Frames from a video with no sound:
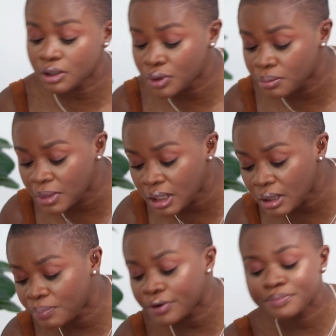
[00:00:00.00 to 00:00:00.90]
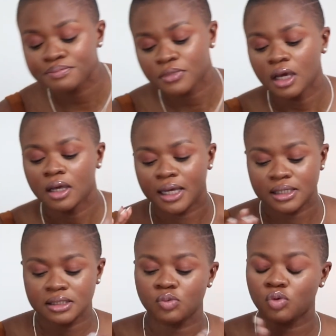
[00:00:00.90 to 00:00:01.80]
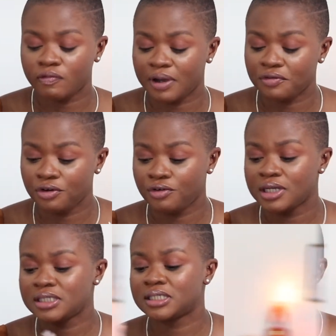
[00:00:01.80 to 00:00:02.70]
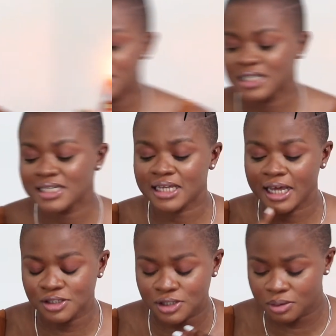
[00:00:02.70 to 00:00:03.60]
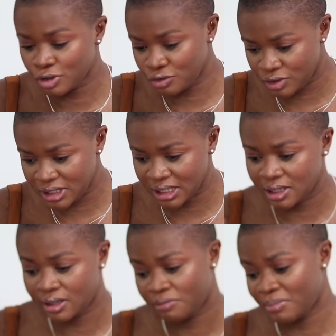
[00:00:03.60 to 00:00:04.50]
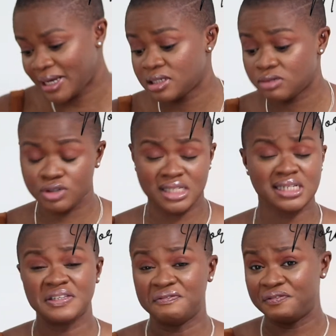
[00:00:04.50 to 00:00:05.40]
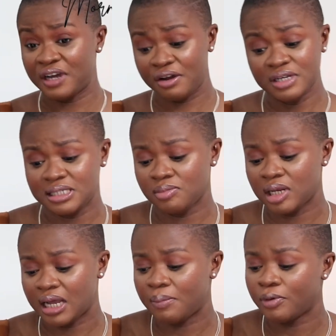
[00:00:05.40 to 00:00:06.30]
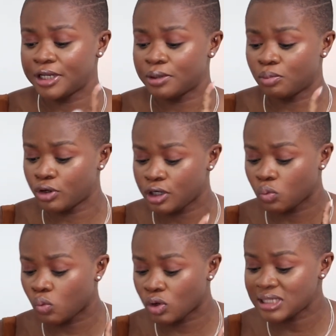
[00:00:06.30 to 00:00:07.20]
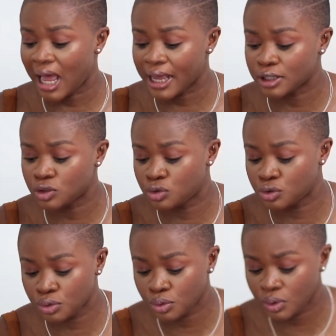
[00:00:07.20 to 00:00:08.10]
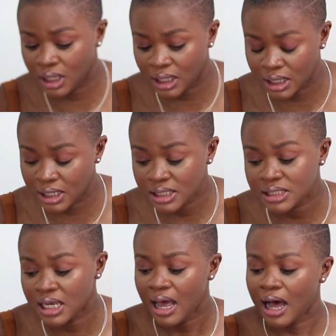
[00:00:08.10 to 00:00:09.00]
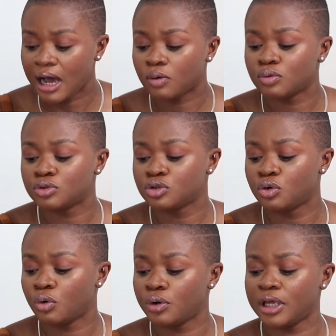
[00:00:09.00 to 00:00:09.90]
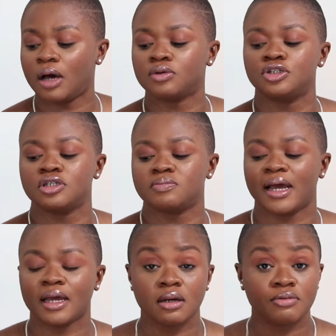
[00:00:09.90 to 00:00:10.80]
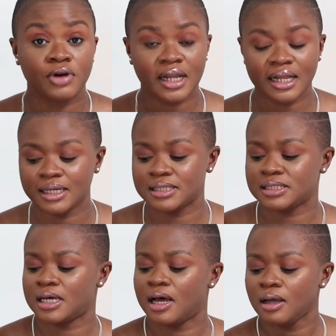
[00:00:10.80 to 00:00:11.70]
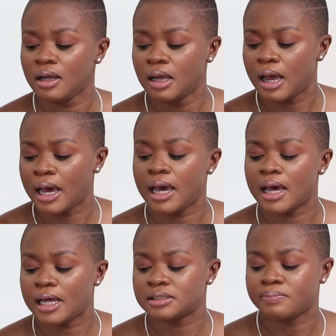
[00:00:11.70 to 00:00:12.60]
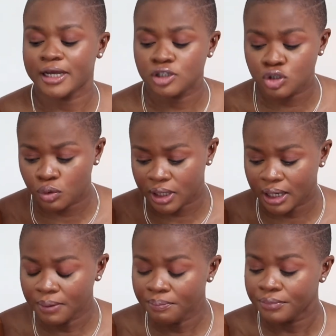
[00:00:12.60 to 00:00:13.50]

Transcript: with me, but yes, one of my favorites. Okay, so let's get into the morning routine. My routine is very similar, but in the morning, what I do is I would go, I would use my regular cleanser and my toner,